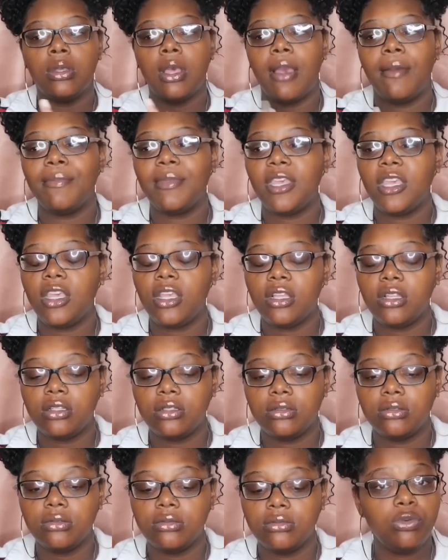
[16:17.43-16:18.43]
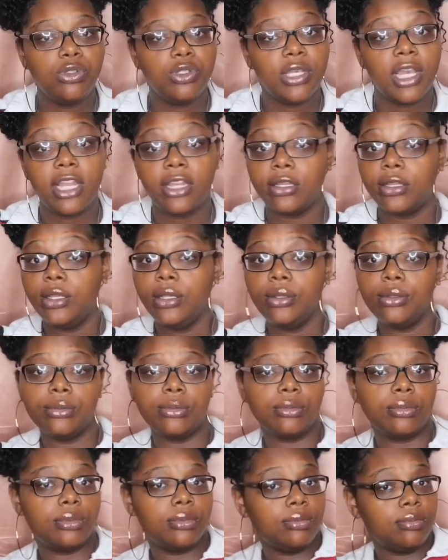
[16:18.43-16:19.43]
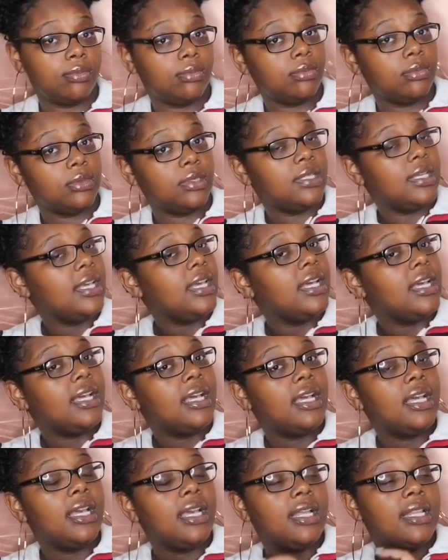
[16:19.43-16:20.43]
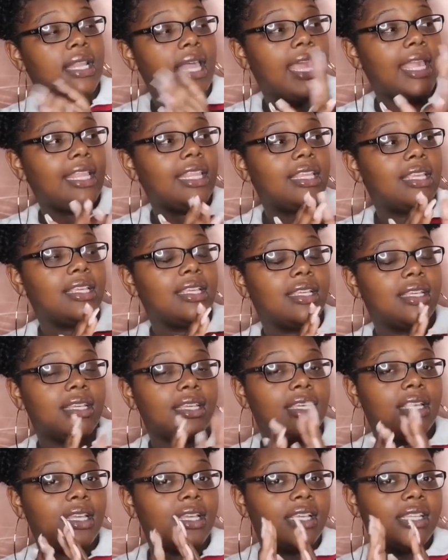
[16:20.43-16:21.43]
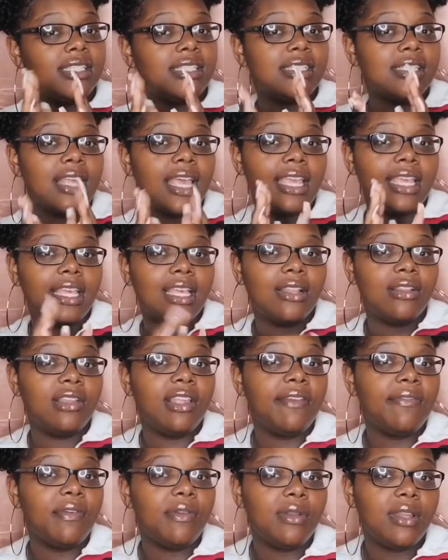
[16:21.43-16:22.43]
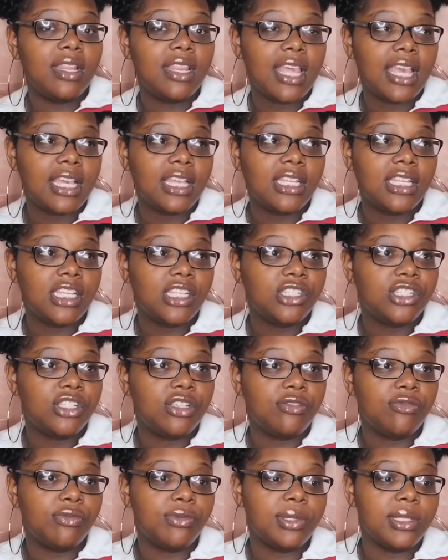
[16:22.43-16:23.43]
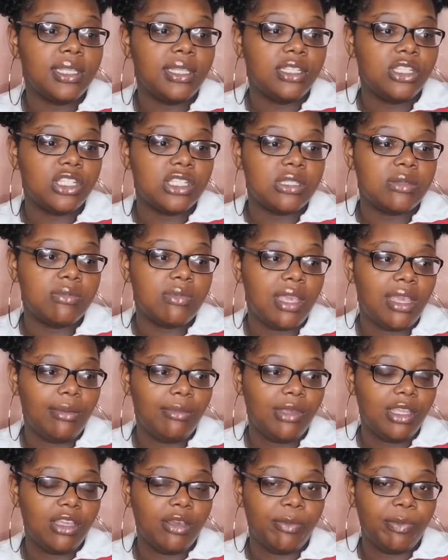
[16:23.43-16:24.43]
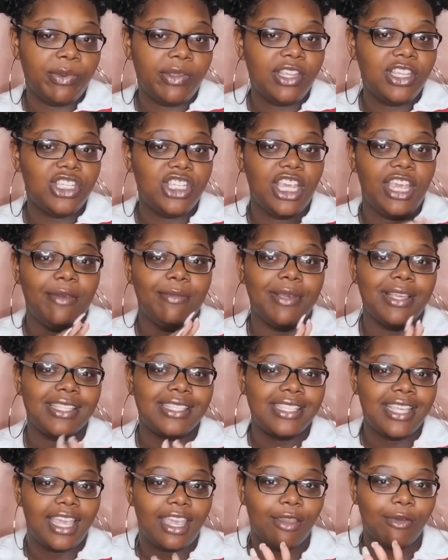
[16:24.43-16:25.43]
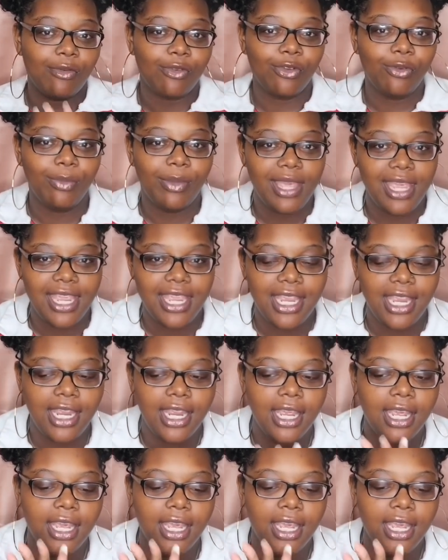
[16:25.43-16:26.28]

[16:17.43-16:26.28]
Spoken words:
I mean, what you gotta do? Like, cause like living in that condition really just made me appreciate my second roommate